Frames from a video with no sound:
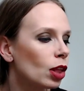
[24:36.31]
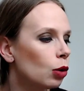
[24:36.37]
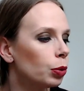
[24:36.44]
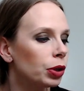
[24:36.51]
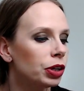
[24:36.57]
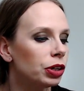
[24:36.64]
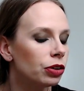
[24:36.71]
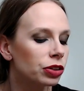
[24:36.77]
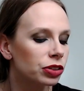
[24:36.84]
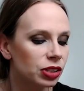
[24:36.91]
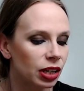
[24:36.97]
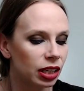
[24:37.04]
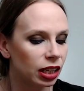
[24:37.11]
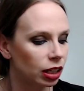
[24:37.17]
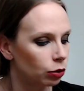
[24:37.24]
Really looks
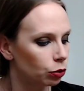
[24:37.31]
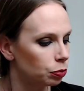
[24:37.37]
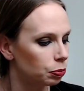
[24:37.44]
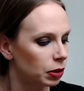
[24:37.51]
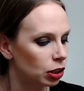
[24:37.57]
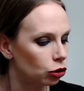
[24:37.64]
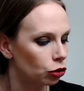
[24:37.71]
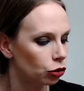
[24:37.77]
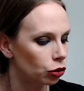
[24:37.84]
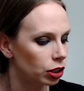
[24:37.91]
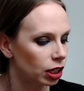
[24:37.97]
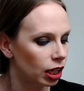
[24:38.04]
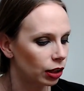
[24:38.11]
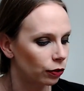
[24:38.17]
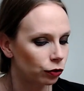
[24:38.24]
like it would be
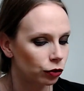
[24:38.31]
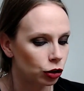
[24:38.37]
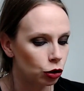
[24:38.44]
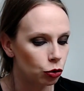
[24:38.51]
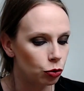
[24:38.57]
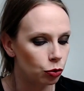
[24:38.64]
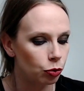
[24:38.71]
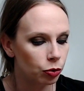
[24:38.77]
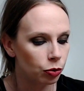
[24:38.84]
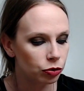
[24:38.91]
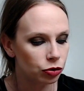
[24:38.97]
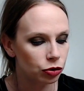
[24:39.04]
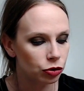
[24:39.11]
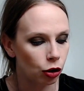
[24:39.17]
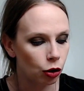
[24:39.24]
good if you
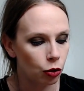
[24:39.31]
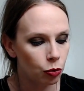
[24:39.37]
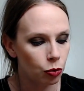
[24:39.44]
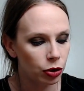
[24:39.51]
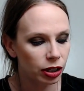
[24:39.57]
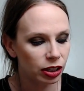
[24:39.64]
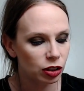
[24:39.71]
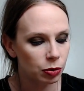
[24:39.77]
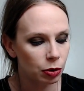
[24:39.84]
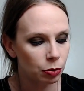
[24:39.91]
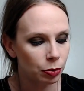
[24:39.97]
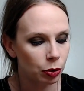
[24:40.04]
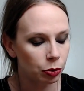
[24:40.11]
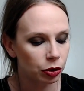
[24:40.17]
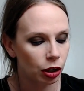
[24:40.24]
don't want to
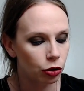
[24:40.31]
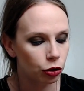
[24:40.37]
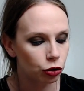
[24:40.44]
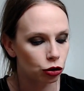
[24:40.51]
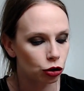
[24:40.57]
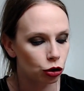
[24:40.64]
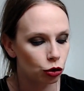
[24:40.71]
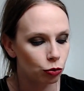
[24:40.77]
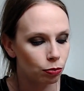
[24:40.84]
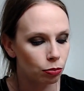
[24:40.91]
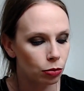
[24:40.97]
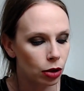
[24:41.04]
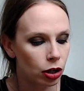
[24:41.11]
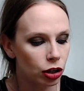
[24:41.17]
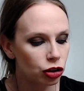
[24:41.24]
experiment with color too
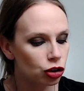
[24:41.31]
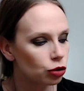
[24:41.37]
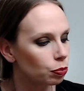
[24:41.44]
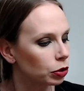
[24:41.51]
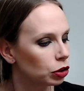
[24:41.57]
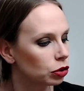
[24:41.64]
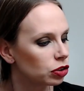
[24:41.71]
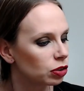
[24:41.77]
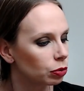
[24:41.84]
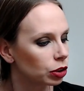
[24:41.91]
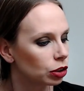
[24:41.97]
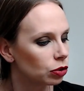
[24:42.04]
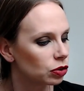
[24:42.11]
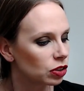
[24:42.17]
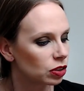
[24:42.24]
much, but you still want
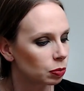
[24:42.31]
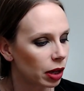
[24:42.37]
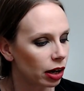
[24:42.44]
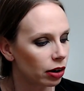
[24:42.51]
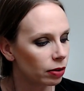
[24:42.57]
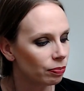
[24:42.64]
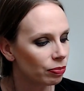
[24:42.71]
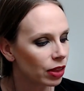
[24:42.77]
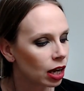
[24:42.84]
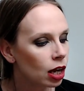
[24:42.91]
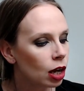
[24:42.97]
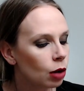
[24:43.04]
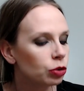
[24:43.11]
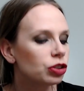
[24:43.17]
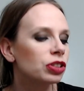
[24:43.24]
to use this palette,
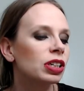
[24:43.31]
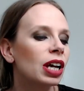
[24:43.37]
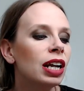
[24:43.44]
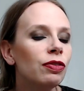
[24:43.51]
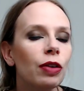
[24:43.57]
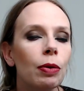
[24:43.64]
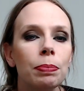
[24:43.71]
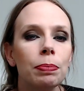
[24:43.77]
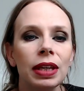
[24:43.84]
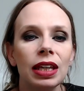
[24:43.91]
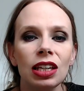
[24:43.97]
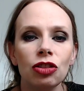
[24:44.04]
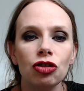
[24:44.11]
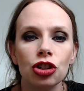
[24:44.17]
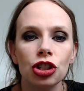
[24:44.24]
which is kind of a
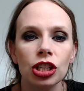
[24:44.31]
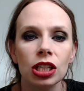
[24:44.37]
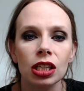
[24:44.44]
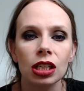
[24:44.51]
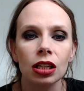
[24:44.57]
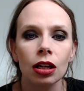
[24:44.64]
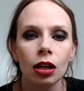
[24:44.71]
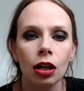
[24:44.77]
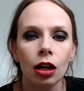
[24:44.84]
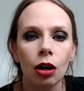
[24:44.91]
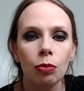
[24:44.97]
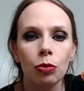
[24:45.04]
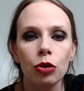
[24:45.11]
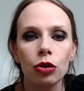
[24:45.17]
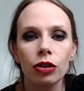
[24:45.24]
peachy,
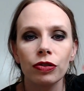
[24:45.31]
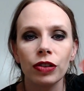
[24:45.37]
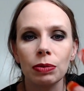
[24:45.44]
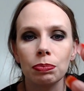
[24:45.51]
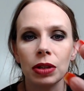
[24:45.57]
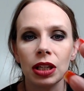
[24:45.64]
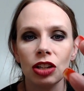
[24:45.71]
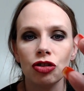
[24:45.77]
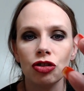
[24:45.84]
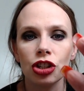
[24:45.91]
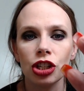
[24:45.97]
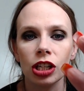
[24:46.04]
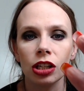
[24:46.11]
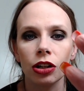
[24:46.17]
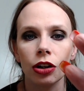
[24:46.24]
more of a
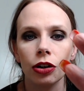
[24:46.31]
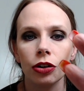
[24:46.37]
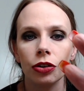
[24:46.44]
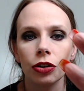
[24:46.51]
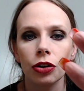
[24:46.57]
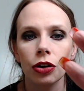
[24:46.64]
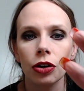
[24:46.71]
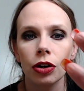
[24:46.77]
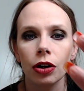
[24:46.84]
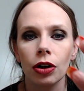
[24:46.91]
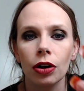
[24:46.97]
peachy color.